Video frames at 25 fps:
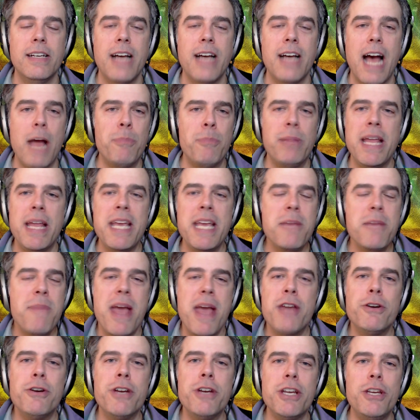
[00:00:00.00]
I play
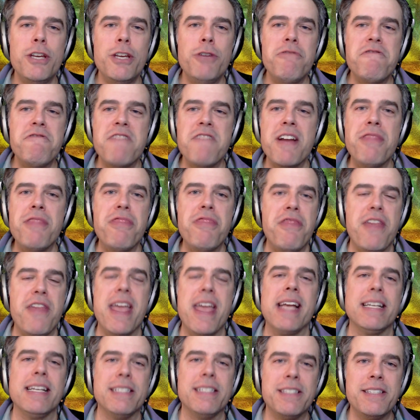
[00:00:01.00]
Commander to do fun
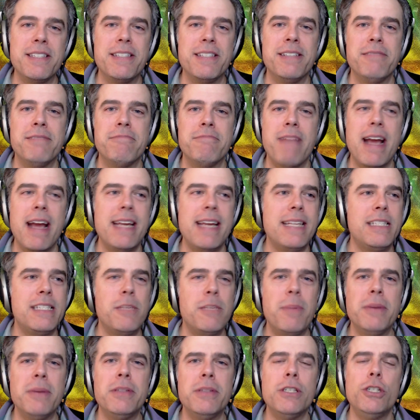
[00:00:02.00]
things, right? It's
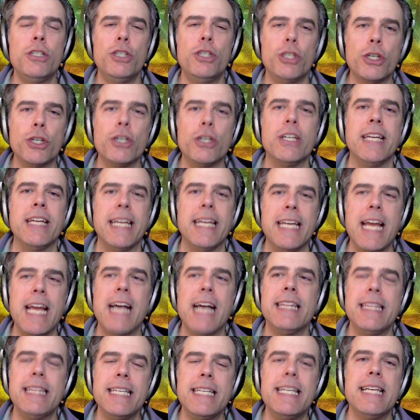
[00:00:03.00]
about the journey,
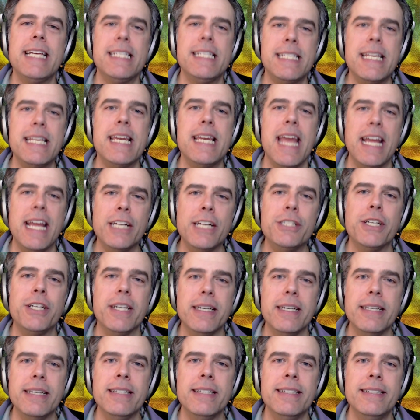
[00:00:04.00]
not the
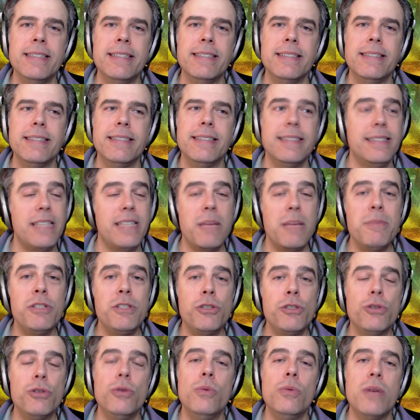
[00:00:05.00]
destination. Same is
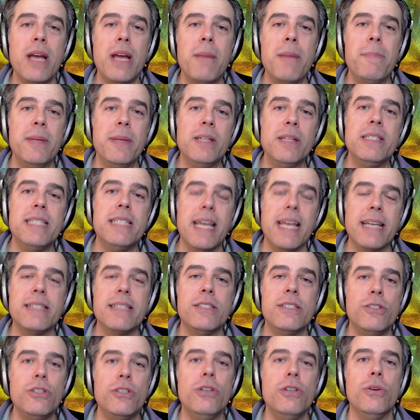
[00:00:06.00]
true when I build
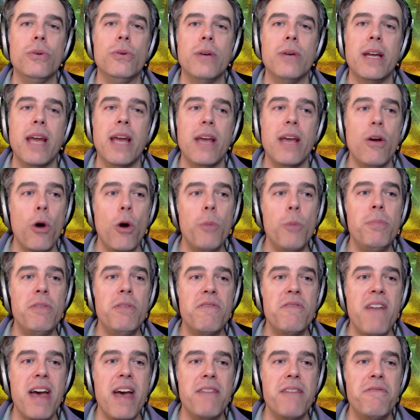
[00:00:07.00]
decks too, and I hope
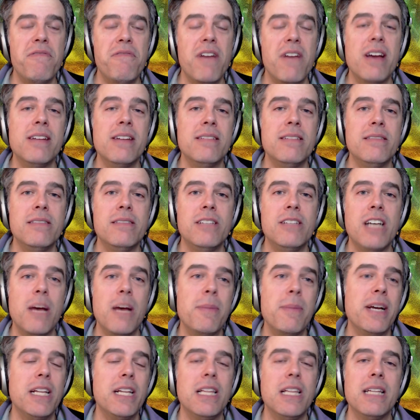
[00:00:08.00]
you've had fun
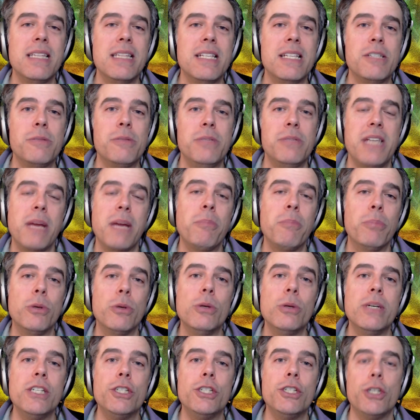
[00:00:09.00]
coming along this deck
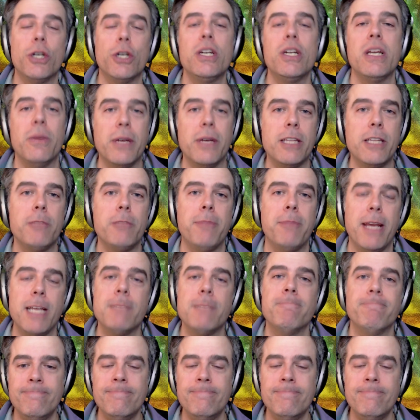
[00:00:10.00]
brewing journey with me.